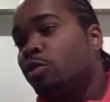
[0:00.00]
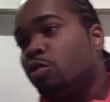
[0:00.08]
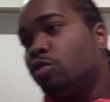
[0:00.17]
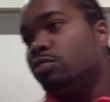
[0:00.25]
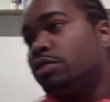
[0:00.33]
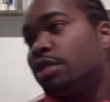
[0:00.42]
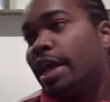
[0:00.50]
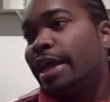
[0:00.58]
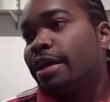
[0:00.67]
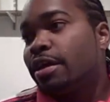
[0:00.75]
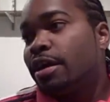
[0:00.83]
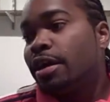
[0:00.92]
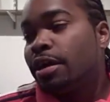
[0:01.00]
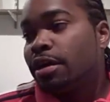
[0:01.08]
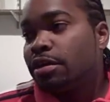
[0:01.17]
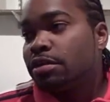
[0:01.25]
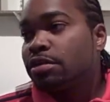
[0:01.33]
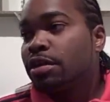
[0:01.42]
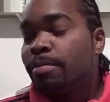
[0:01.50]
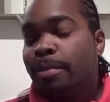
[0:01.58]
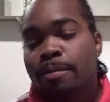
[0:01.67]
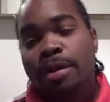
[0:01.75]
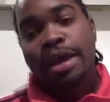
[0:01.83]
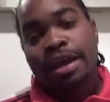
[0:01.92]
groups like uh,
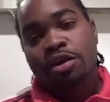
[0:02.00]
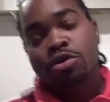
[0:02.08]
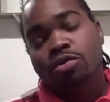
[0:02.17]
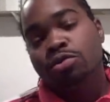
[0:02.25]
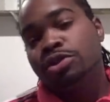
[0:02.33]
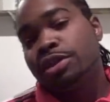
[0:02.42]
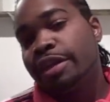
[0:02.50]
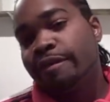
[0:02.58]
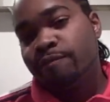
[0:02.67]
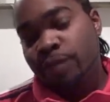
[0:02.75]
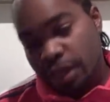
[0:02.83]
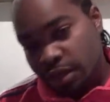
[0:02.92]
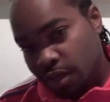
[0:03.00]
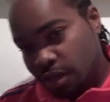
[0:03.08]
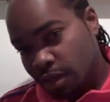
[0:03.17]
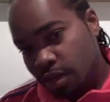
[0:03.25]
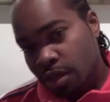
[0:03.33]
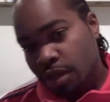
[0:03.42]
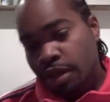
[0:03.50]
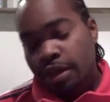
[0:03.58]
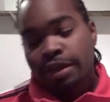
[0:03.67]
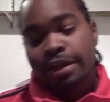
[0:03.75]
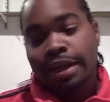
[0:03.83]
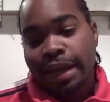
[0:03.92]
my man Cool Slick Fifty,
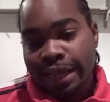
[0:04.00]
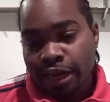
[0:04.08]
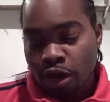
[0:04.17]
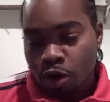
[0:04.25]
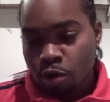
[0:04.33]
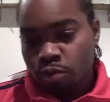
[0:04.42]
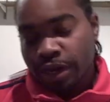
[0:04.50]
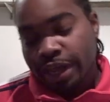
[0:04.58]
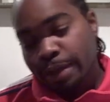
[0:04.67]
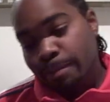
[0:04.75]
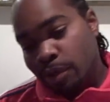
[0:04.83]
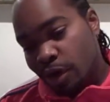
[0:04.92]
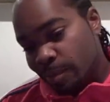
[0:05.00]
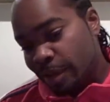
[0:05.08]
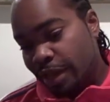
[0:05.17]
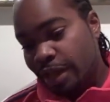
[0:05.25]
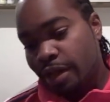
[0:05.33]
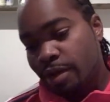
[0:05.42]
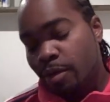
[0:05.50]
Lalo, they in Birmingham.